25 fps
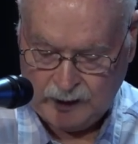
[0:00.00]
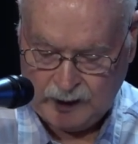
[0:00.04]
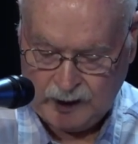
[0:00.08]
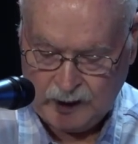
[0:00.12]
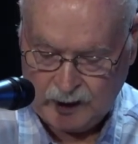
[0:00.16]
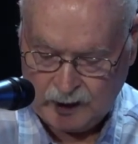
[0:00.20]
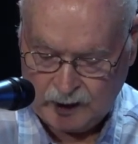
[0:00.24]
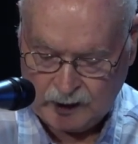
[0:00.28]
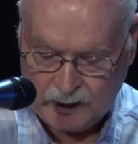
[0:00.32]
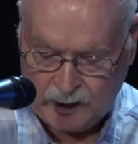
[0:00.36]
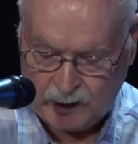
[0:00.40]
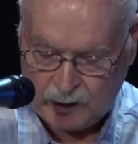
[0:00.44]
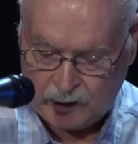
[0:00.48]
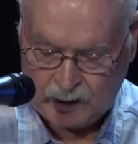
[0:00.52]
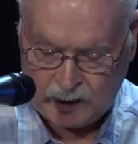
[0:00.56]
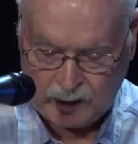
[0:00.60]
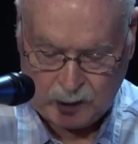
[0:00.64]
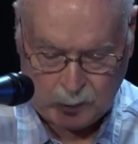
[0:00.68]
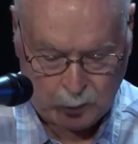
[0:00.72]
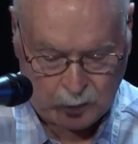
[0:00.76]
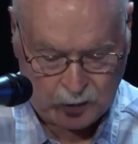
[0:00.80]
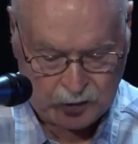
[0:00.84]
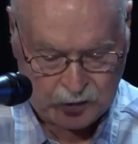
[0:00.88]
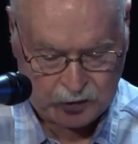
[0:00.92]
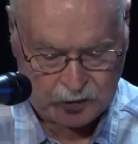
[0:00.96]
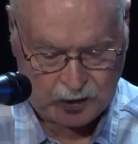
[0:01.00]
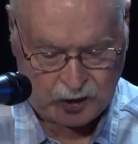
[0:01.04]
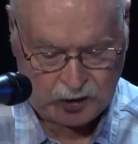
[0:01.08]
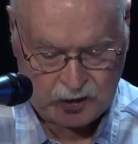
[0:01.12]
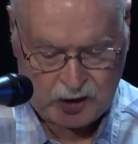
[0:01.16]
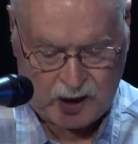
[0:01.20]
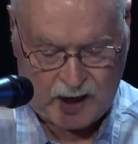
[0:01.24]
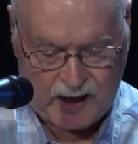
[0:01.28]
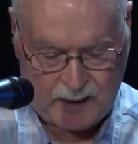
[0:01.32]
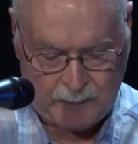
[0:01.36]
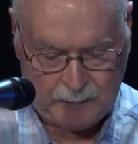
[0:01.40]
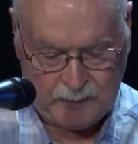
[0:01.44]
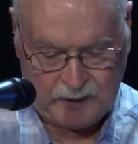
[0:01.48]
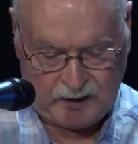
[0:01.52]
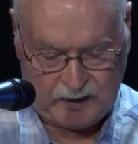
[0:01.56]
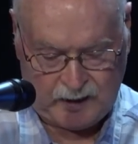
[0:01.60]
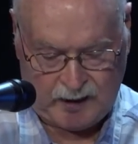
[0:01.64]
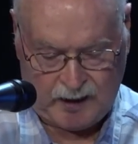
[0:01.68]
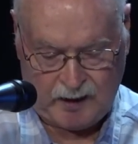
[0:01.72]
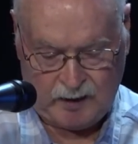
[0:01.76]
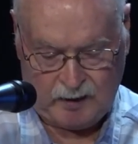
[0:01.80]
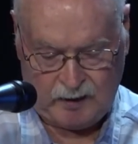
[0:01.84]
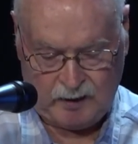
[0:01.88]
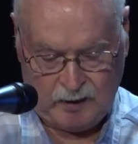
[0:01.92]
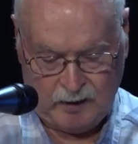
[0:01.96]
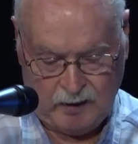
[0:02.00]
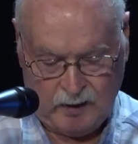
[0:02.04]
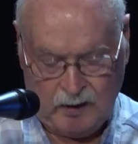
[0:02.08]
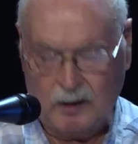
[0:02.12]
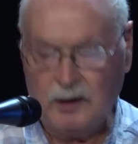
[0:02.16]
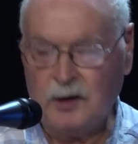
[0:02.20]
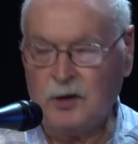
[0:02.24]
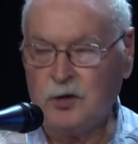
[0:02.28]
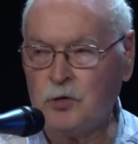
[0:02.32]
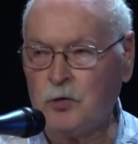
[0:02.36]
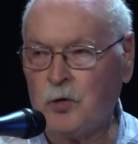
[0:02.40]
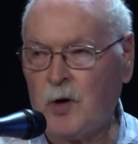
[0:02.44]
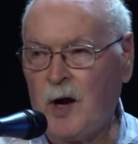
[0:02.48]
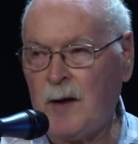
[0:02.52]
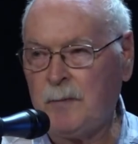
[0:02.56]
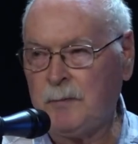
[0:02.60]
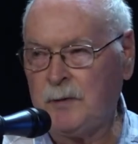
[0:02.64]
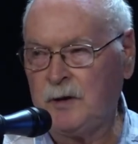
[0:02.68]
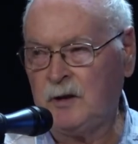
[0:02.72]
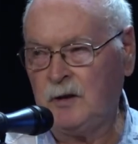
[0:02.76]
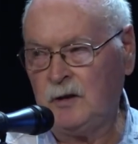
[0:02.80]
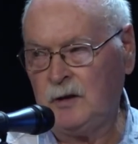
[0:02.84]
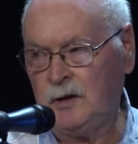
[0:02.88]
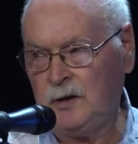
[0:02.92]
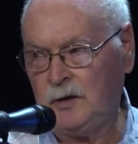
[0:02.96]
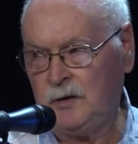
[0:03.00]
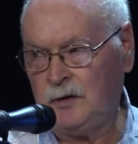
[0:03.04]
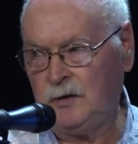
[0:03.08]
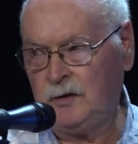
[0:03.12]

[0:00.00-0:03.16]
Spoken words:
in an area where such habitat is rapidly